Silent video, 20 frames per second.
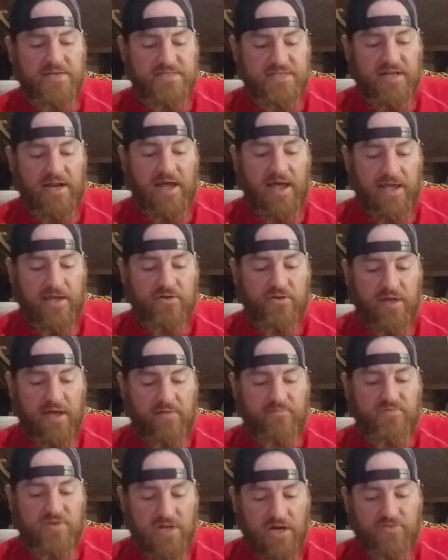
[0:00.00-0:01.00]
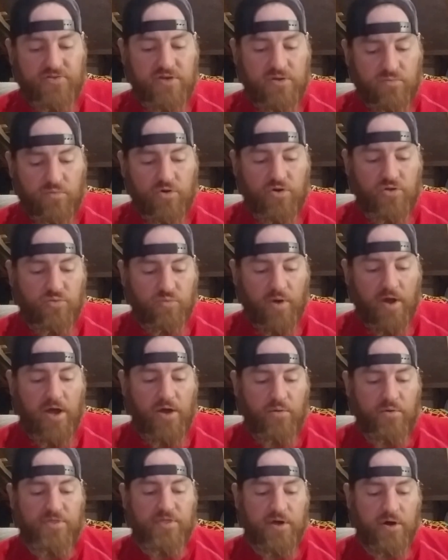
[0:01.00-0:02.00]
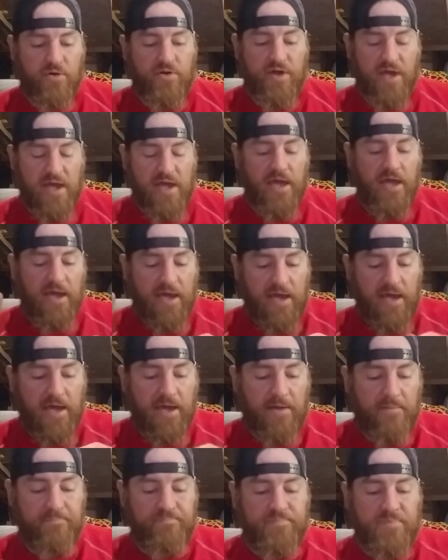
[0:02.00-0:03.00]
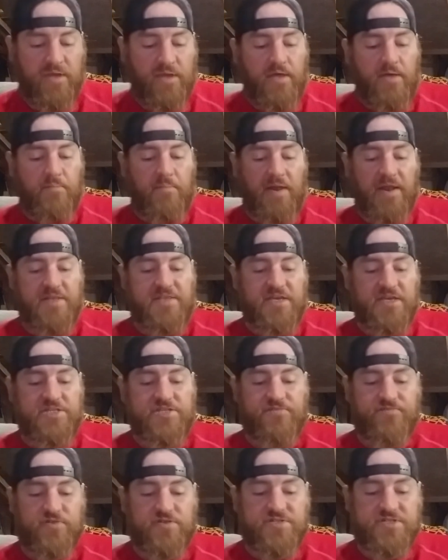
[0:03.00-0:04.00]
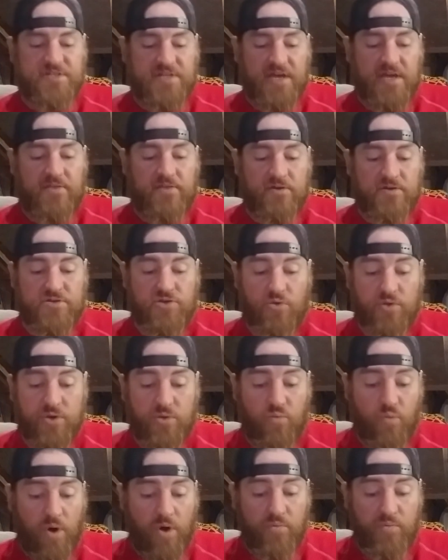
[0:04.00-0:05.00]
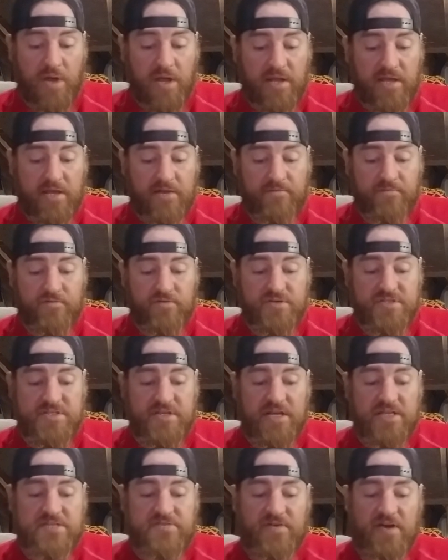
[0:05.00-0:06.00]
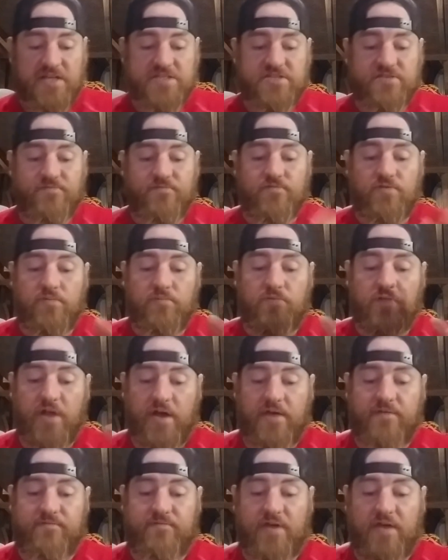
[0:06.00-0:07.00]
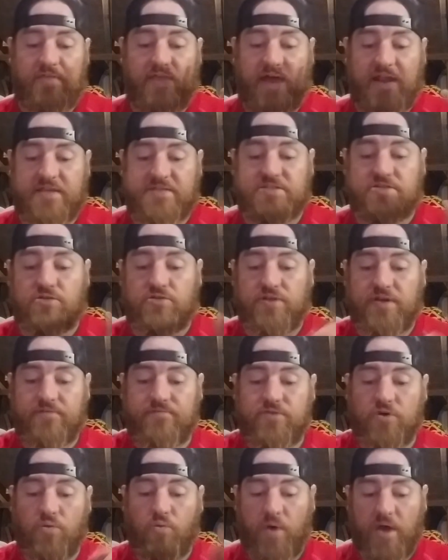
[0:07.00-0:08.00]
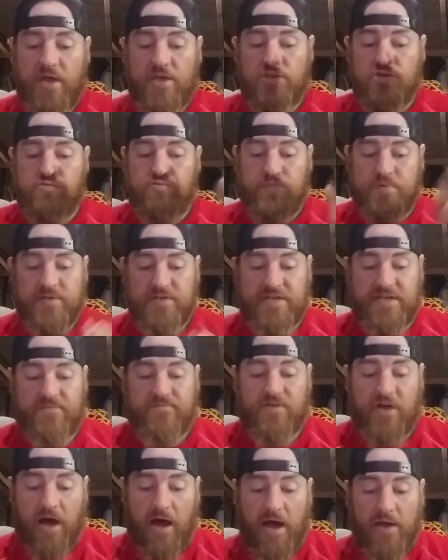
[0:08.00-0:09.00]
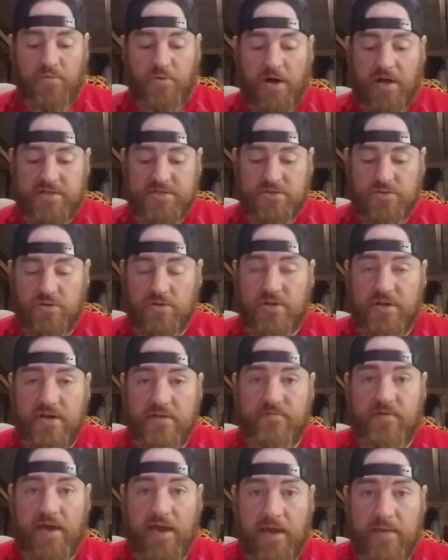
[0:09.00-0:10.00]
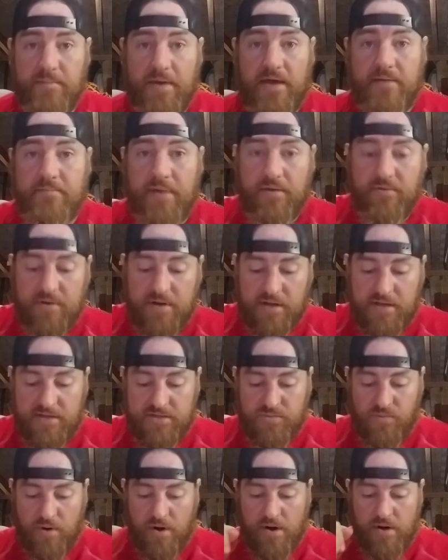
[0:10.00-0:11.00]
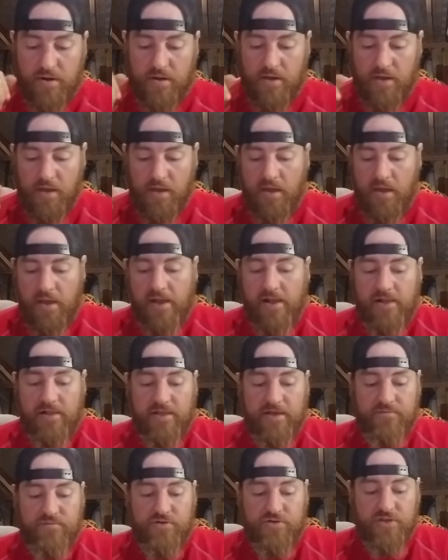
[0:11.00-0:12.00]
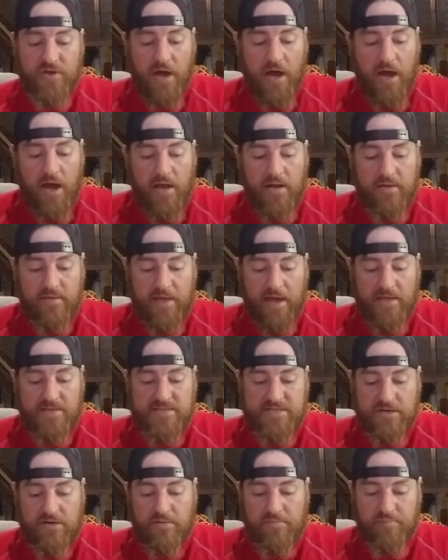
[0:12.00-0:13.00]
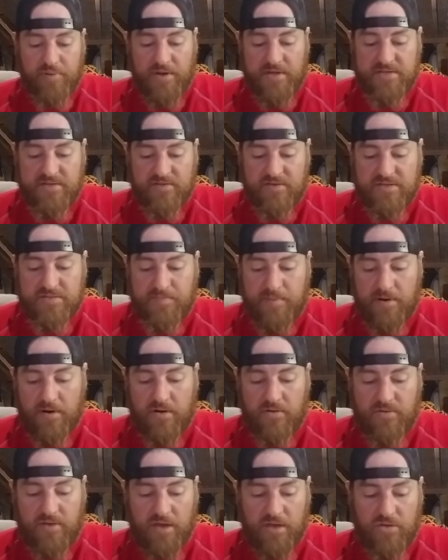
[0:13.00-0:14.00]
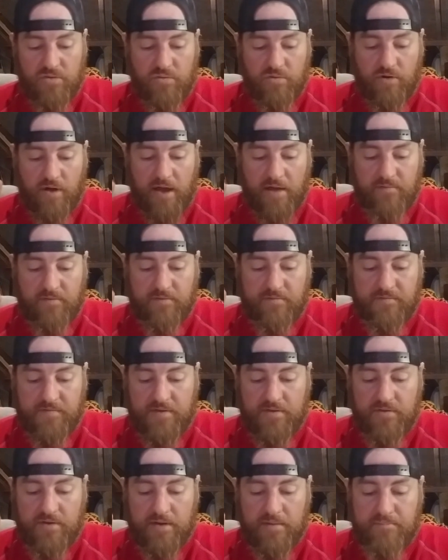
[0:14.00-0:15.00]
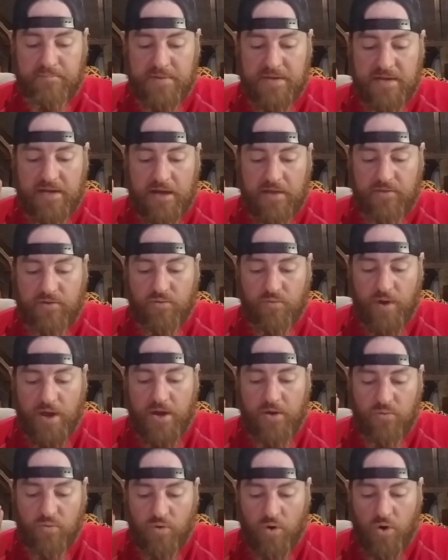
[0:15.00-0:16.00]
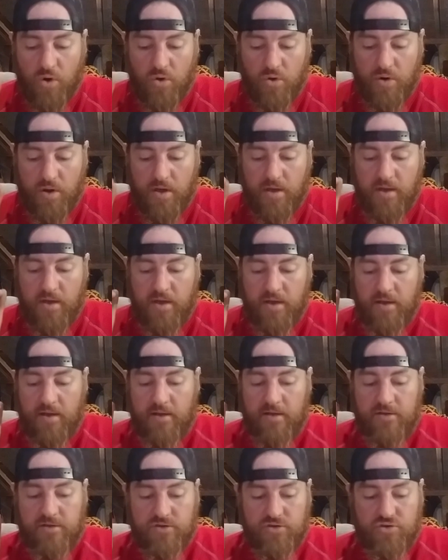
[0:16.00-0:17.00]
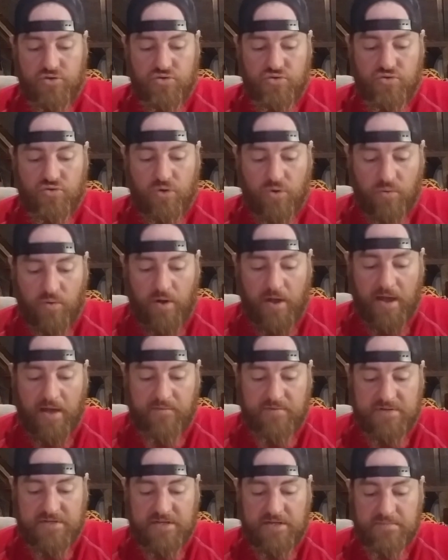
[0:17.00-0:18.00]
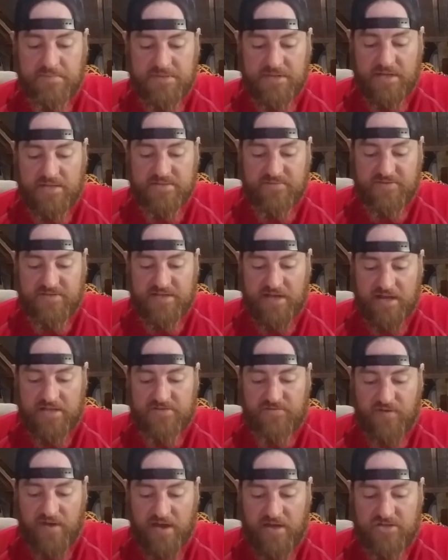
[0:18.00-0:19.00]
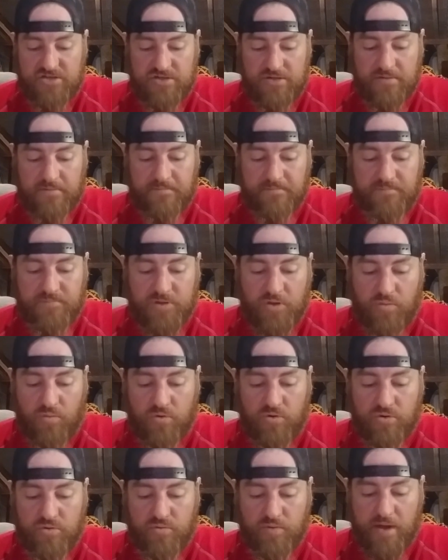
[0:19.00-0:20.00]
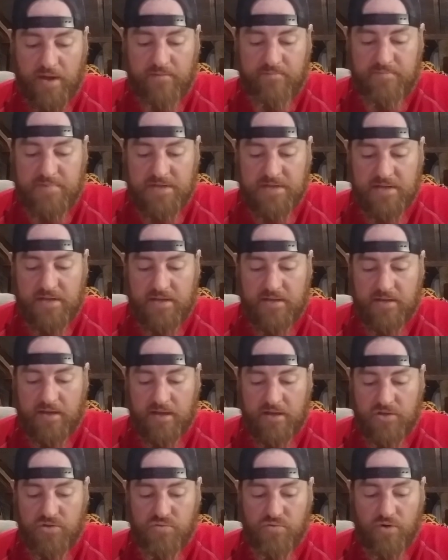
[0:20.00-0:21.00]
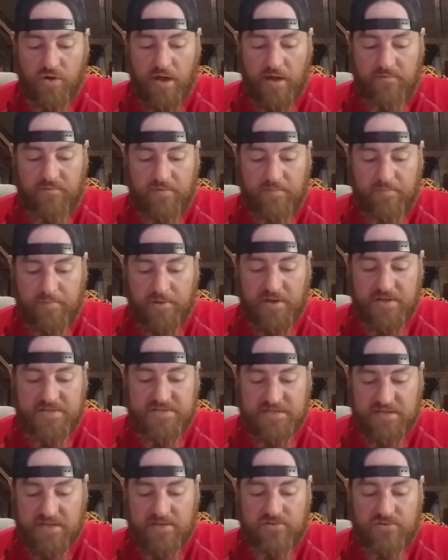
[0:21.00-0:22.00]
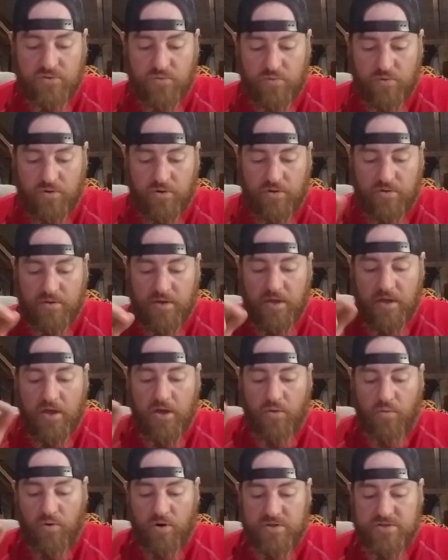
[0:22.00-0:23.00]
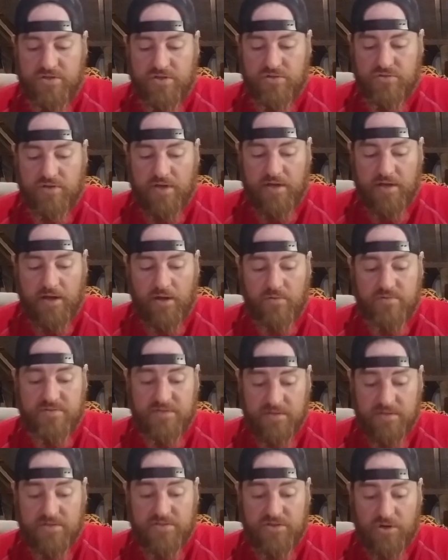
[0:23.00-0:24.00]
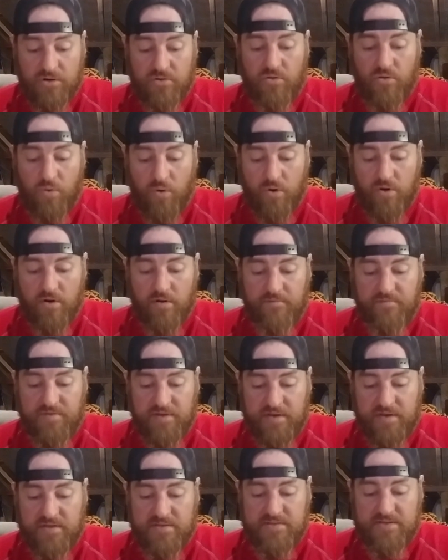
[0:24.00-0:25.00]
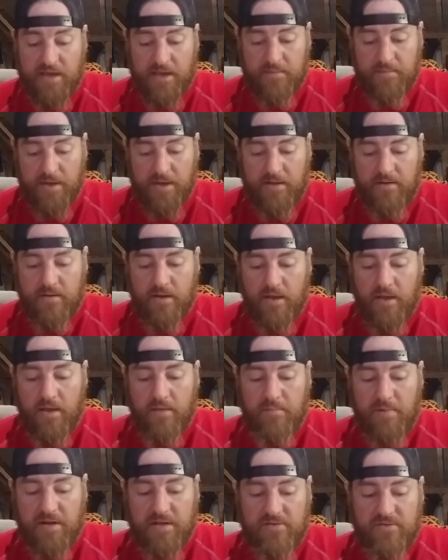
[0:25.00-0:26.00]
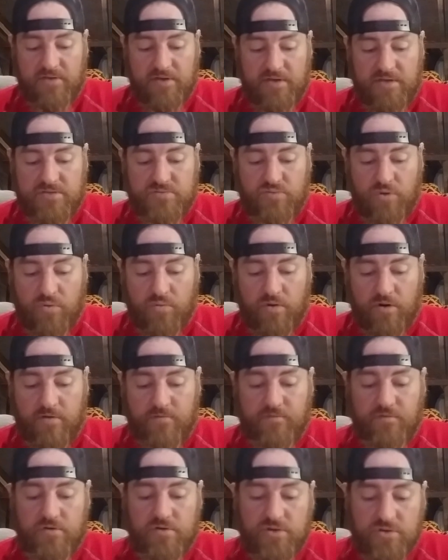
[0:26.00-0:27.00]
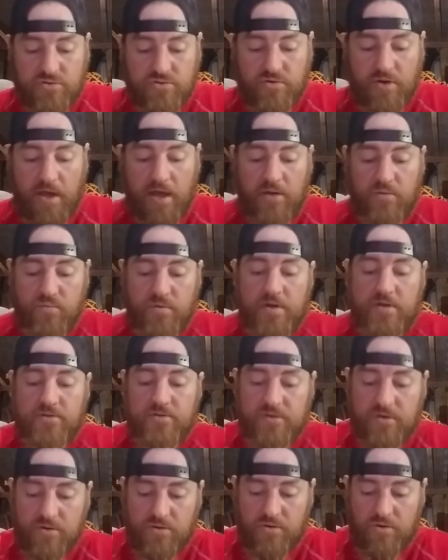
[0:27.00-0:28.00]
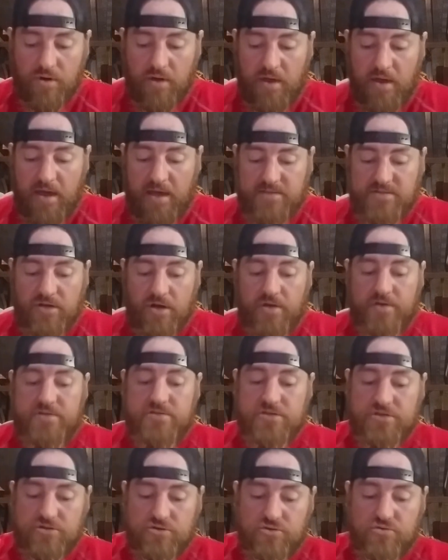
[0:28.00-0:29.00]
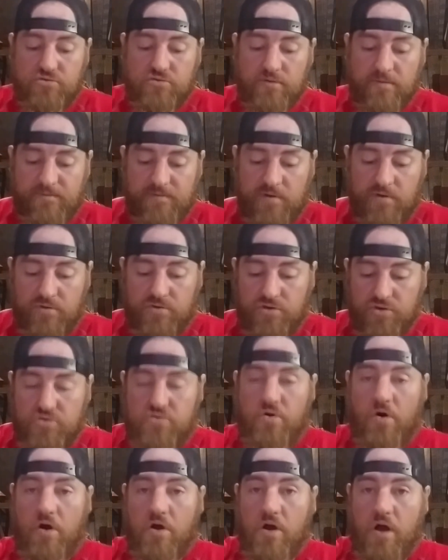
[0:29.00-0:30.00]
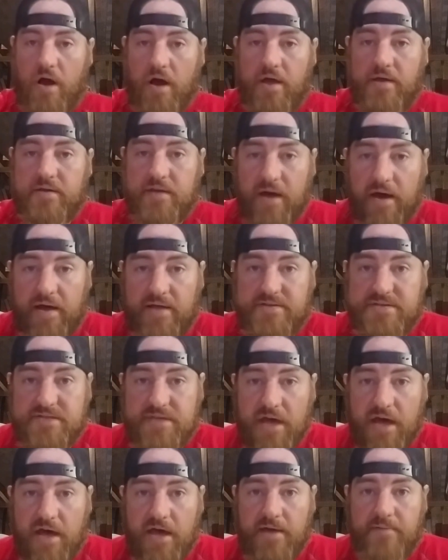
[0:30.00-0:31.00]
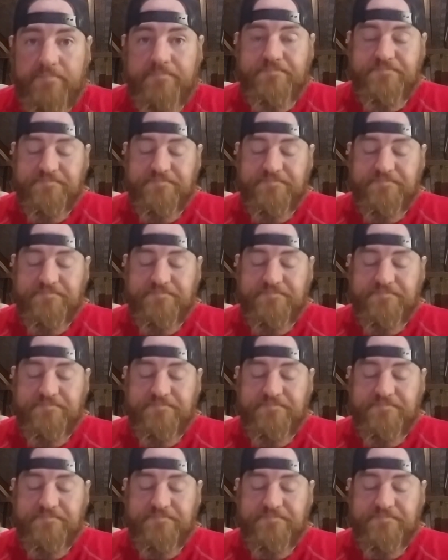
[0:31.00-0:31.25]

that I could have nothing worthwhile without AA? meditation for today. There is only one way to get a full satisfaction from life, and that is to live the way you believe God wants you to live. Amen. By reading His Word. Live with God in that secret place of the Spirit that you will have a feeling of being on the right road. You will have a deep sense of satisfaction. The world will have meaning, and you will have a place in the world. Work to do that counts in the eternal order of things. Amen. Many things will work for you and with you as long as you feel you are on God's side.